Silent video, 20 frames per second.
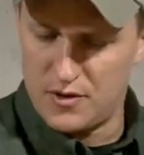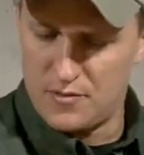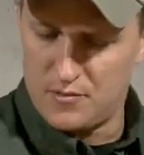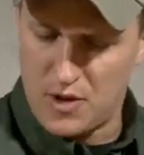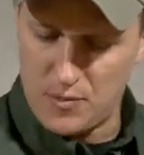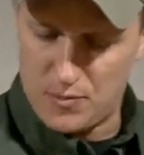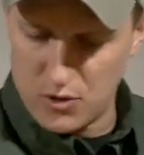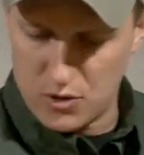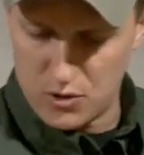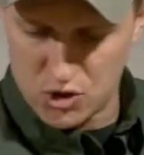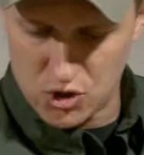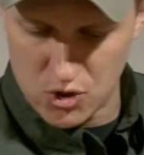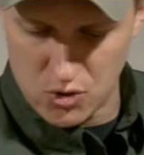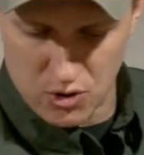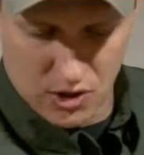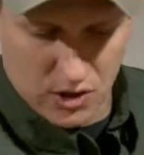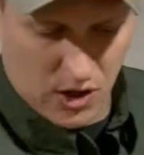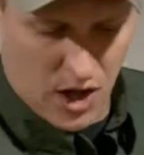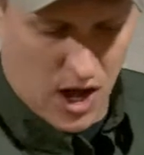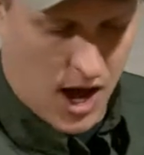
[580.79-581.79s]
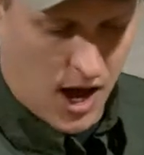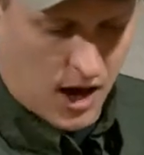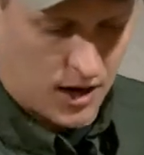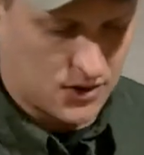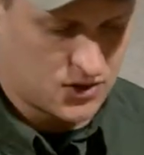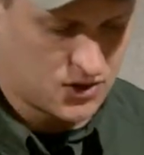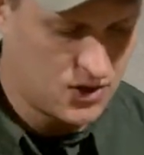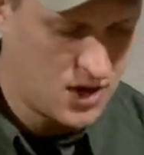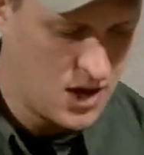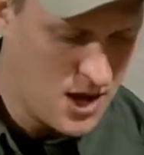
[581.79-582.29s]
people who shoot
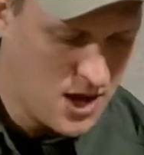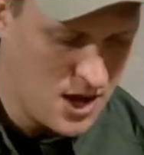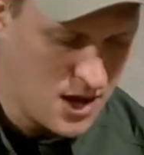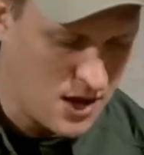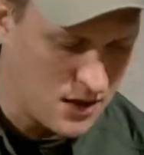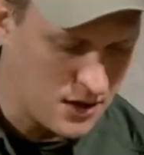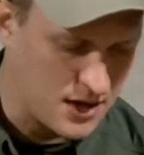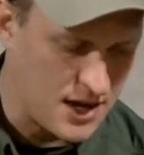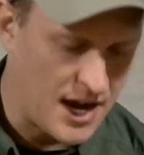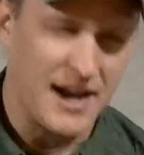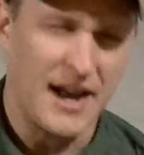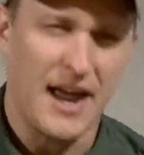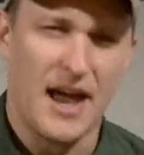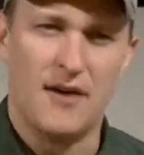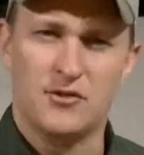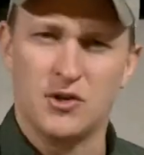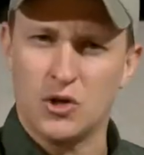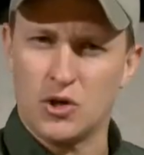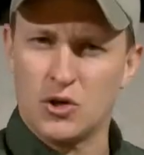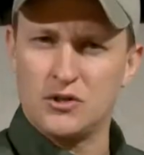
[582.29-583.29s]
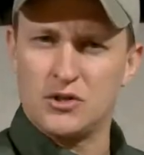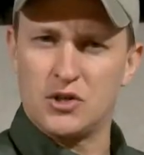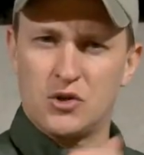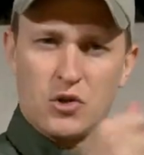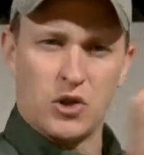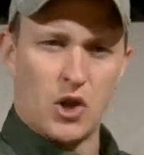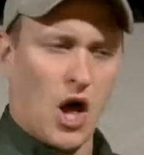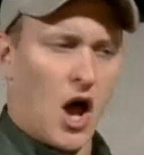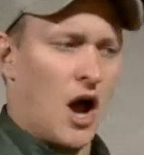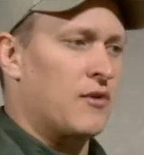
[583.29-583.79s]
Glocks kind of have to learn to
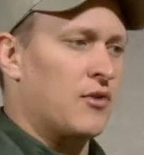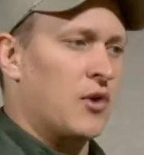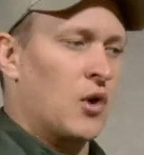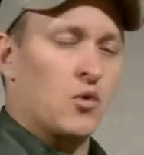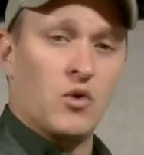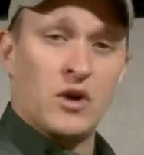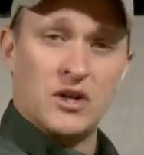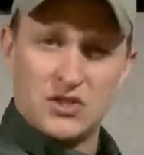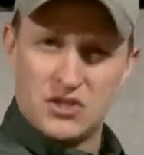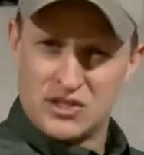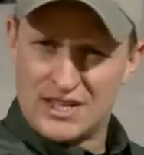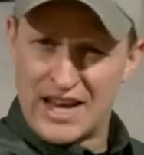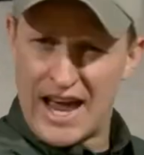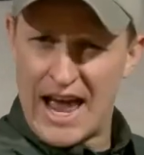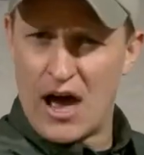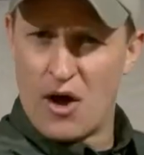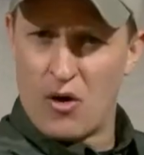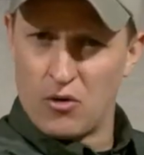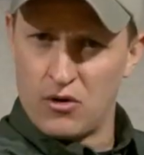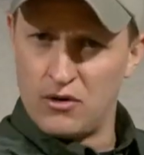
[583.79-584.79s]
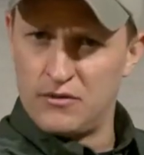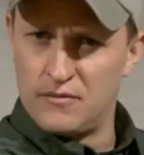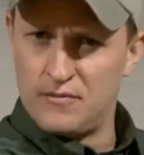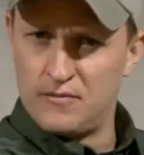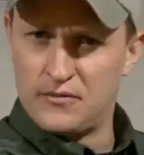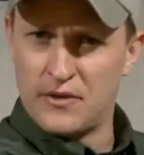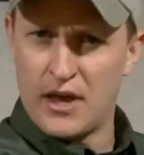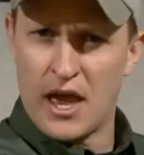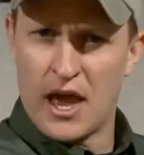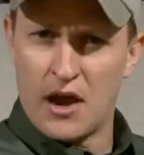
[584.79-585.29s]
lock their wrist down
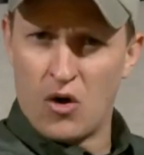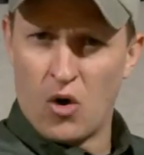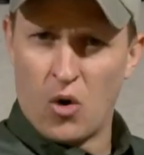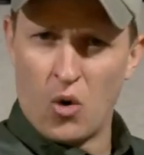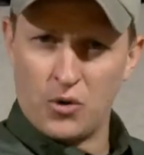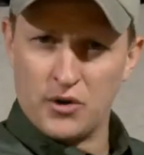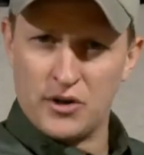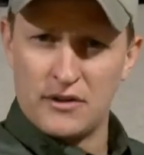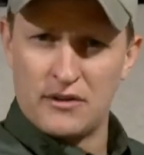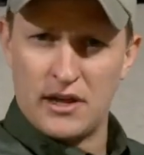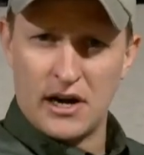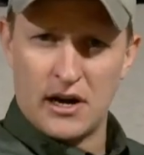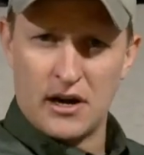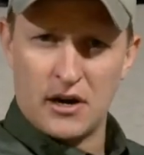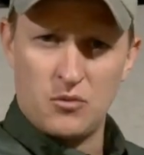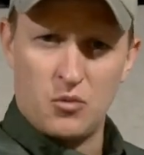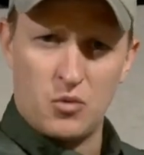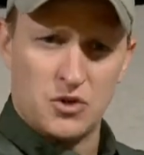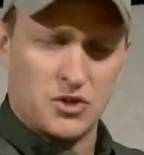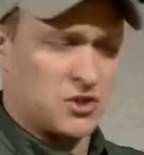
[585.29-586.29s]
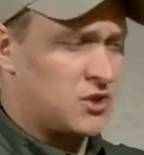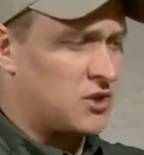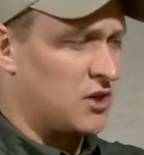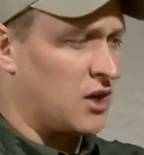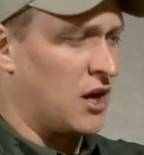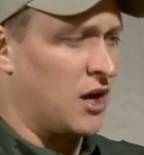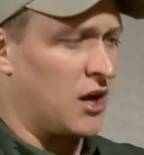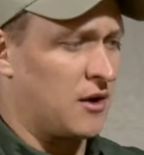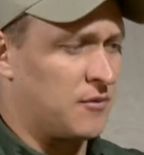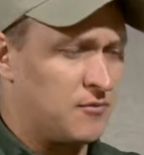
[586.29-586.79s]
and hold it there, which
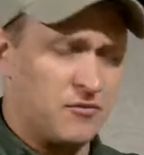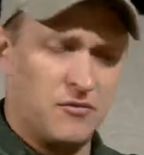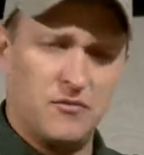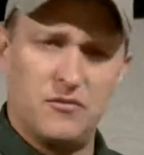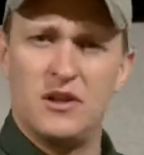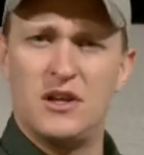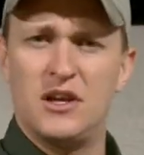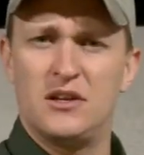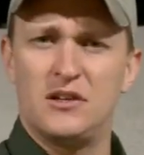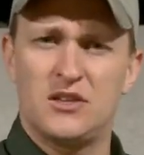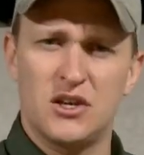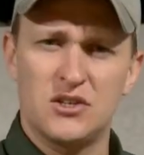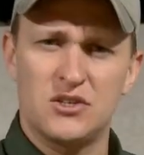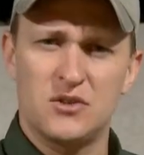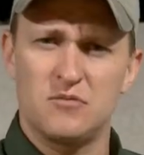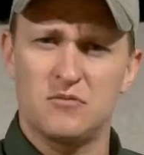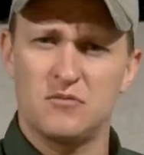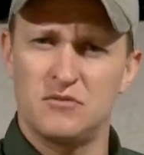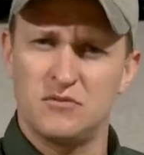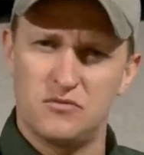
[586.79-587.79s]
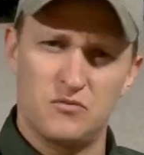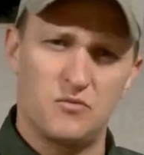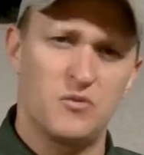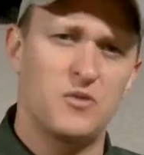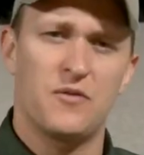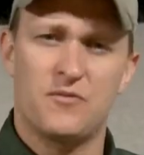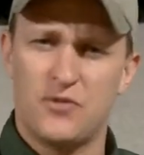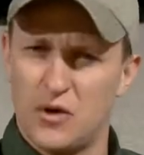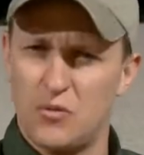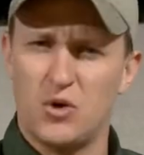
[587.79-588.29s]
it doesn't,
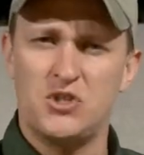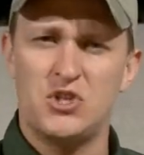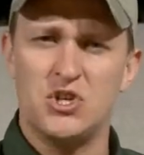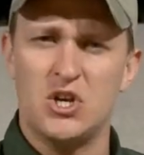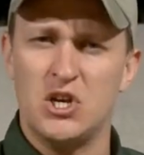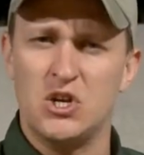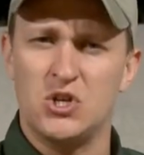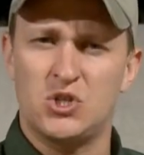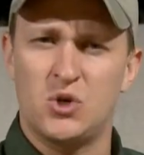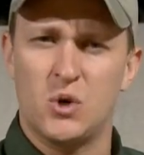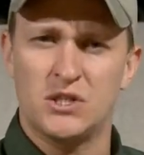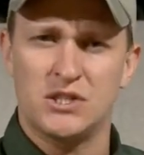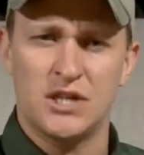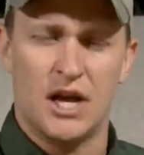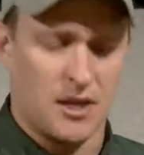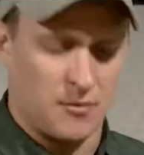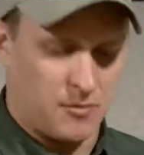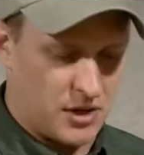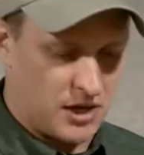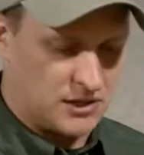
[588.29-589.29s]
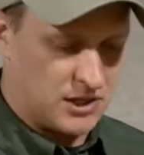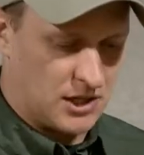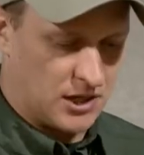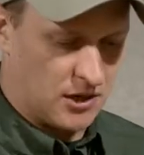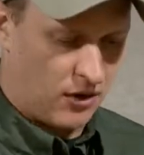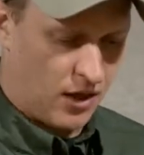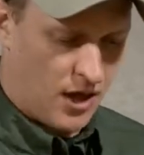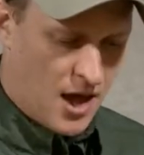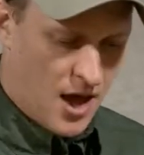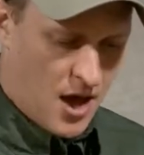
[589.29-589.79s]
once you get used to it, it's not that big a
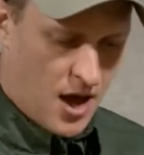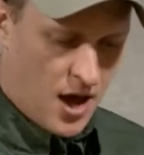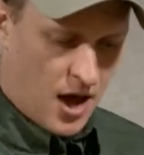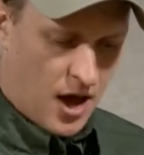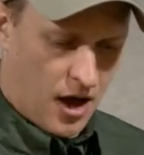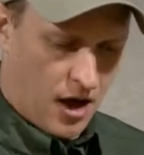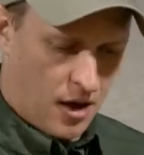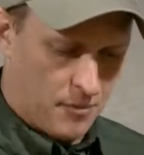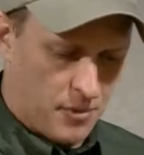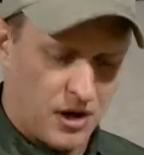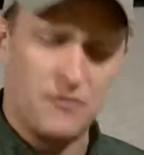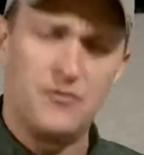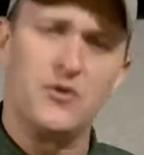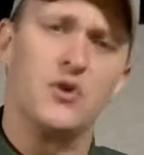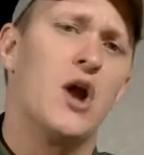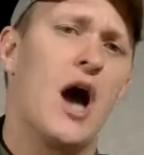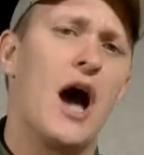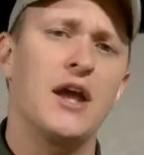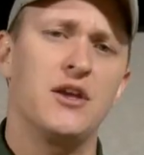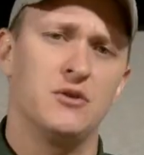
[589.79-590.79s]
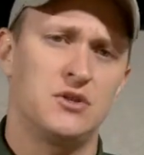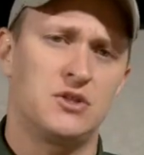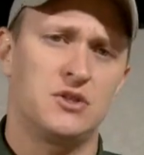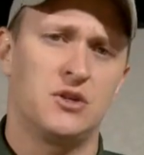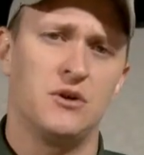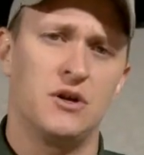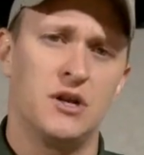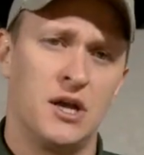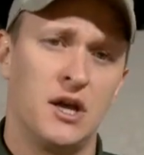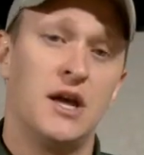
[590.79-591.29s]
deal. But if you're not used
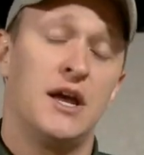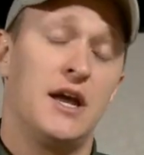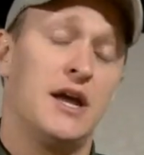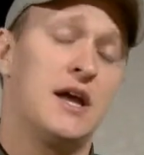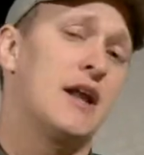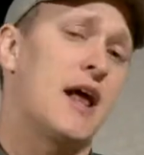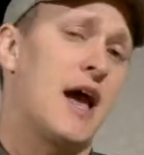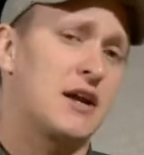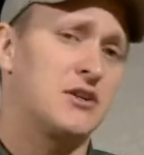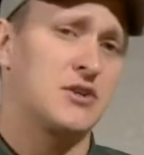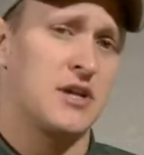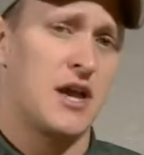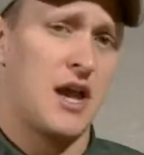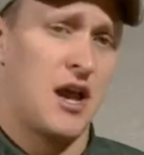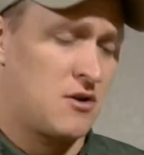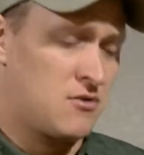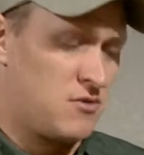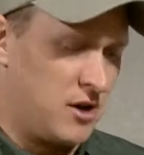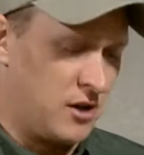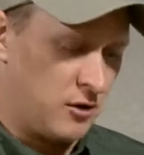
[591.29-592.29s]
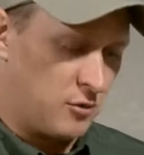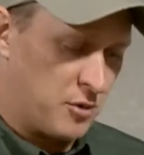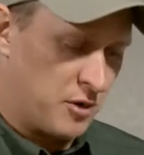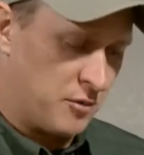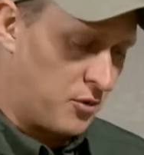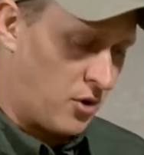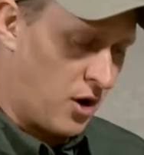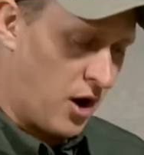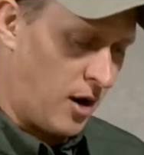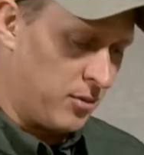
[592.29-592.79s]
to it, it actually can create a little bit
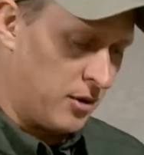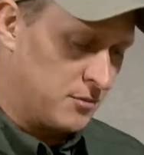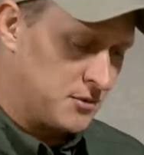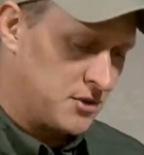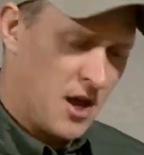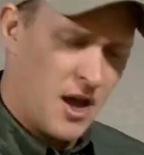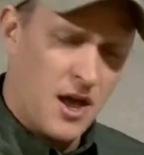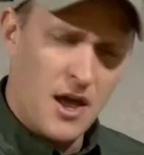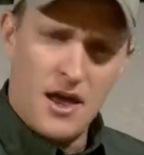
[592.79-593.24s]
of problems.